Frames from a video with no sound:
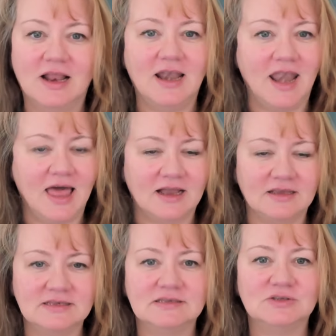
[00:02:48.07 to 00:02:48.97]

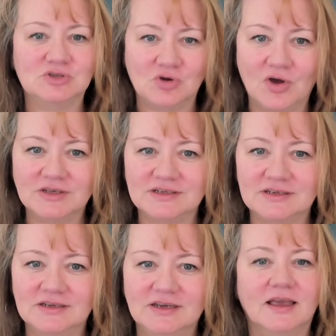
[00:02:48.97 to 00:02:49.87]

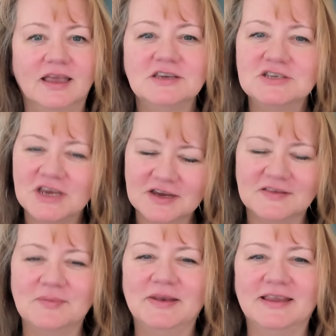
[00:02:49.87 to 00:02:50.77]
Lachstorte. I share
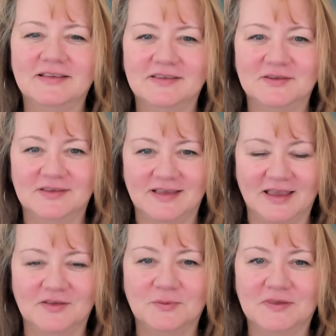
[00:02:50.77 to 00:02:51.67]
some links to
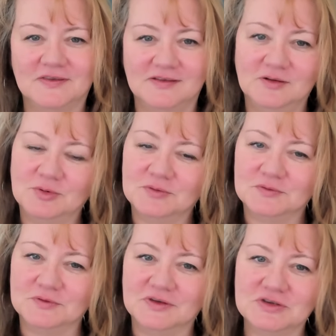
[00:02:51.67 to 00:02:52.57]
sites with syllable
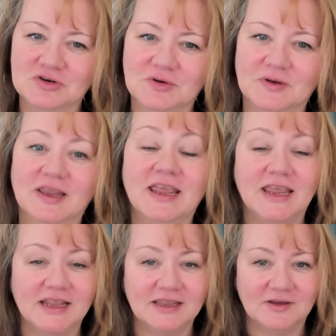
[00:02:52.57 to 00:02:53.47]
rules in German
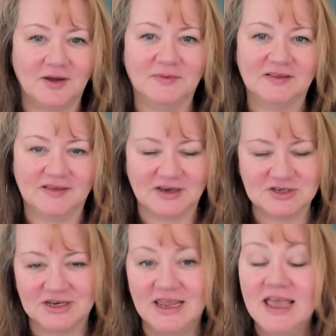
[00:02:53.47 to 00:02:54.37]
in the comment
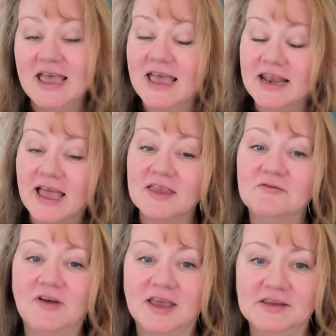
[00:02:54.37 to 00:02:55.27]
section, and I
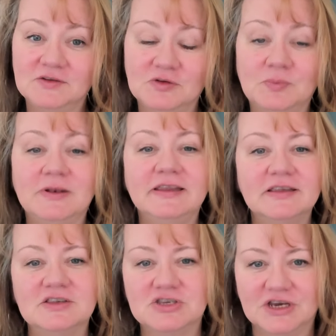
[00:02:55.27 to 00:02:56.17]
invite you to
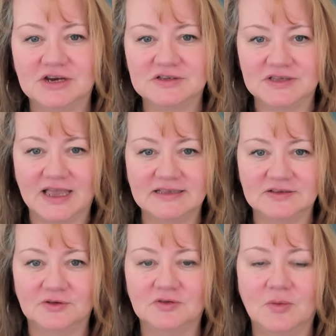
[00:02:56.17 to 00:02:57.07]
please share sites
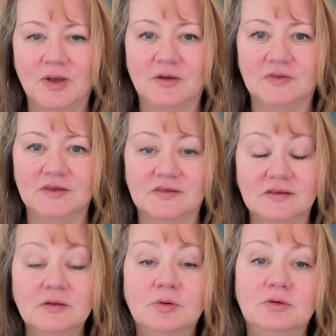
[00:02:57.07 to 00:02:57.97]
also about the
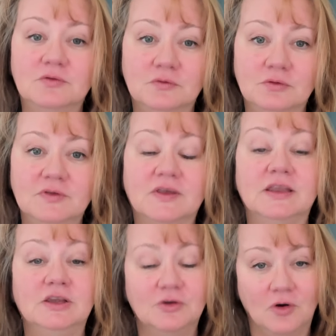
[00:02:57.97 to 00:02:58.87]
syllable rules
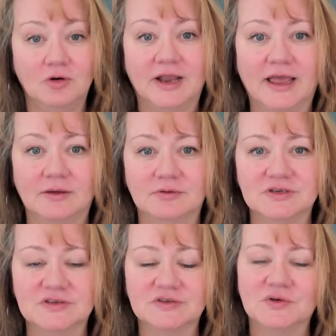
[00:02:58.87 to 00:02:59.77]
in your
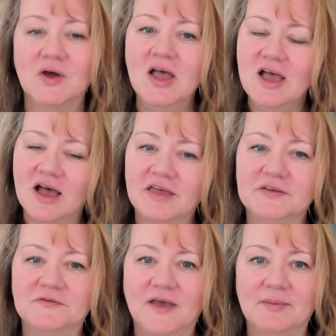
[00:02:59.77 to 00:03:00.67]
languages so
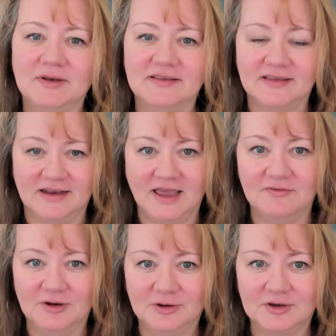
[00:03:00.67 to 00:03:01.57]
other families can
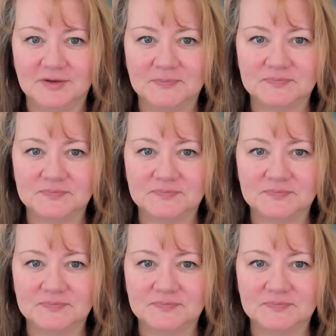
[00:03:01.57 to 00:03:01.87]
have a look.